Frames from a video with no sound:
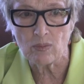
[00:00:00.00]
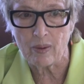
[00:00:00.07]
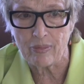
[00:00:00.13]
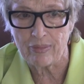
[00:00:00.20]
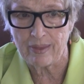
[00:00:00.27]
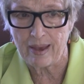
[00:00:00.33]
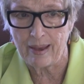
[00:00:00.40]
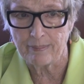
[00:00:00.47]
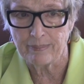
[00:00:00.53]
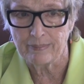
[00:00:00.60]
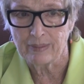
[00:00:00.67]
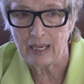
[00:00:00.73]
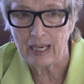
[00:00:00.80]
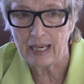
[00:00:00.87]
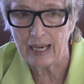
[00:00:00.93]
with
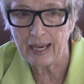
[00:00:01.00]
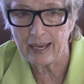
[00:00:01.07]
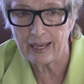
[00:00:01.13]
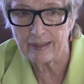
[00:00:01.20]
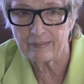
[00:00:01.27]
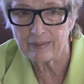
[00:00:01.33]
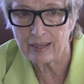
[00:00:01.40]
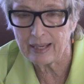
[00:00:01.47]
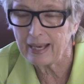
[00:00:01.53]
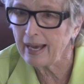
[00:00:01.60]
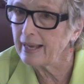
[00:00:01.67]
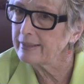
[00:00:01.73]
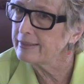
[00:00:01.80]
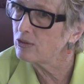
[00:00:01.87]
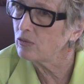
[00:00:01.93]
them, I
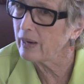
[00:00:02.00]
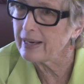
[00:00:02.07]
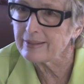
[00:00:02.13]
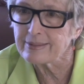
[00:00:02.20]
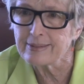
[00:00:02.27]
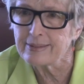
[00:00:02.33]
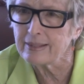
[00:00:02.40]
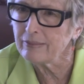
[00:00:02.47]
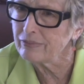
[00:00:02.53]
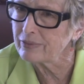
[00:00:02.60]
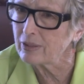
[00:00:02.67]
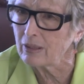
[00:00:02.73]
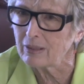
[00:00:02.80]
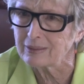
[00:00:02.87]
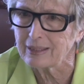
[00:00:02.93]
had great
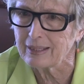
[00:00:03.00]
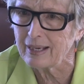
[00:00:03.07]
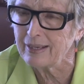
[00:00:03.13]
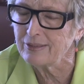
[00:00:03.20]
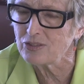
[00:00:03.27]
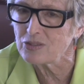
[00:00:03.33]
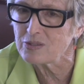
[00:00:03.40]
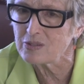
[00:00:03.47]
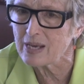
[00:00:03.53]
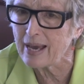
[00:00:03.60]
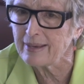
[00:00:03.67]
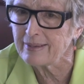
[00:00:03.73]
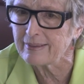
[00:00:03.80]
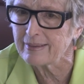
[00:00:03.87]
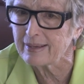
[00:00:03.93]
difficulty
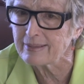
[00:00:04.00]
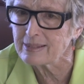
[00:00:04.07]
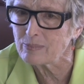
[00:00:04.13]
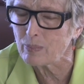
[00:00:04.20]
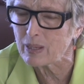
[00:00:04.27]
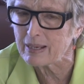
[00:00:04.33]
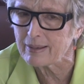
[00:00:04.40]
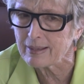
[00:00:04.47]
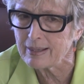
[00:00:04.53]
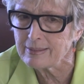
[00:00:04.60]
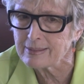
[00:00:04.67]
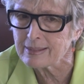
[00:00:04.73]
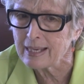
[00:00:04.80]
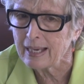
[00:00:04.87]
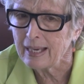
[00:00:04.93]
understanding this
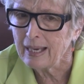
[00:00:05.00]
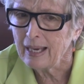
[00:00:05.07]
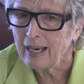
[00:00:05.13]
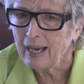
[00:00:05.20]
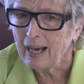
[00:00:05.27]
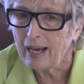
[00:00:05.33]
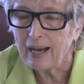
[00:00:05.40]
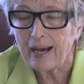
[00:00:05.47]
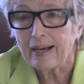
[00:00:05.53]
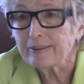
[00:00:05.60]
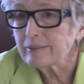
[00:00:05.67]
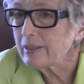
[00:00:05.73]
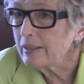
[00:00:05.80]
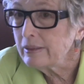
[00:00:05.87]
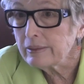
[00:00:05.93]
because
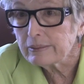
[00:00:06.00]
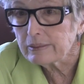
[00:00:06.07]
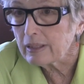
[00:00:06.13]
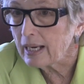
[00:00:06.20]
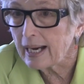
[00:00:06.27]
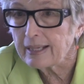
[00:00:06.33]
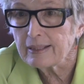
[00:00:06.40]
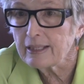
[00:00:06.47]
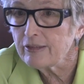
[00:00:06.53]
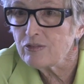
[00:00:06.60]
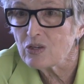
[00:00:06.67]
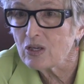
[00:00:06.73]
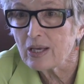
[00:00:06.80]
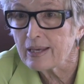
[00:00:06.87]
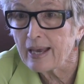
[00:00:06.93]
I'd
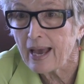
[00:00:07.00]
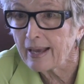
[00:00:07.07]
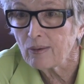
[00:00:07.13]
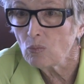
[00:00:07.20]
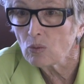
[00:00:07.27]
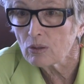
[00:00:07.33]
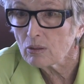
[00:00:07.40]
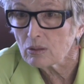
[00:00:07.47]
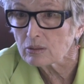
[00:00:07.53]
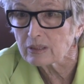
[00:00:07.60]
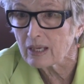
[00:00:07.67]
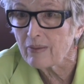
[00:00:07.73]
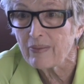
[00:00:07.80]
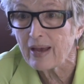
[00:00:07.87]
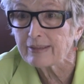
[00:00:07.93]
lived in a yang
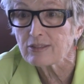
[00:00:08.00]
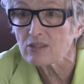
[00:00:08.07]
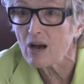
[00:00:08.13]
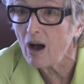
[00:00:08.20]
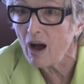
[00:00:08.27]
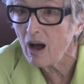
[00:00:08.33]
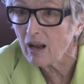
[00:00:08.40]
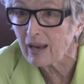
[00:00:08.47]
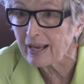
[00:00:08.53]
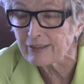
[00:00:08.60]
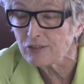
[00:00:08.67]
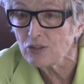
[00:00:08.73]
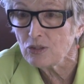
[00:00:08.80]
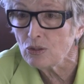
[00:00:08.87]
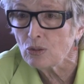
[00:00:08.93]
world and that's all I
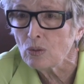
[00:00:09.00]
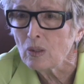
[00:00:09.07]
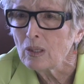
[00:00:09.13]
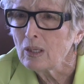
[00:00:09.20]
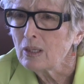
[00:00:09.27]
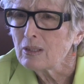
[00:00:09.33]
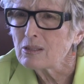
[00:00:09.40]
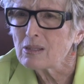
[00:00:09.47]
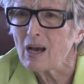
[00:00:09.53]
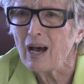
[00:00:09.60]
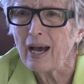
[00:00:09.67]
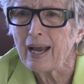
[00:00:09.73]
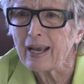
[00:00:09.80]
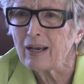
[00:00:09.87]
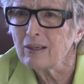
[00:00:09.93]
knew. So
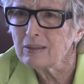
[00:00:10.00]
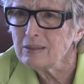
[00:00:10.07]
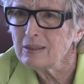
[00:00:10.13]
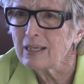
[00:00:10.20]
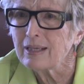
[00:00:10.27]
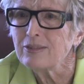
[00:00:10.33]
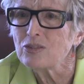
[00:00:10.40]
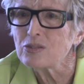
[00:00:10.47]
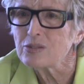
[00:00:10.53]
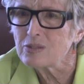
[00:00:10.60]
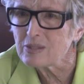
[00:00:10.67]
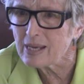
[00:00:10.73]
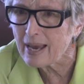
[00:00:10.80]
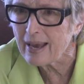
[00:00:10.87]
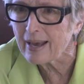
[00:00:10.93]
I couldn't
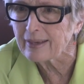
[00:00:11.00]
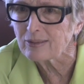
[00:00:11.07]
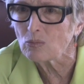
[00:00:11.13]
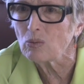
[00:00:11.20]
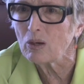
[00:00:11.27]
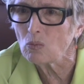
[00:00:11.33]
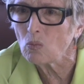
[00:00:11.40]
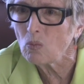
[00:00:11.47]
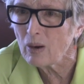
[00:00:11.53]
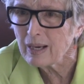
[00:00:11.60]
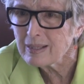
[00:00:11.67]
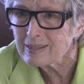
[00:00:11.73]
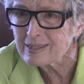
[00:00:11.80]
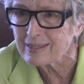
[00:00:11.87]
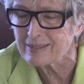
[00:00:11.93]
understand what
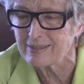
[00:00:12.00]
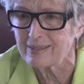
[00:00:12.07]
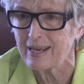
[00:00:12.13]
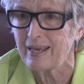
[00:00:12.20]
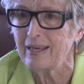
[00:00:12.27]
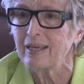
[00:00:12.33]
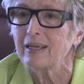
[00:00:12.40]
was this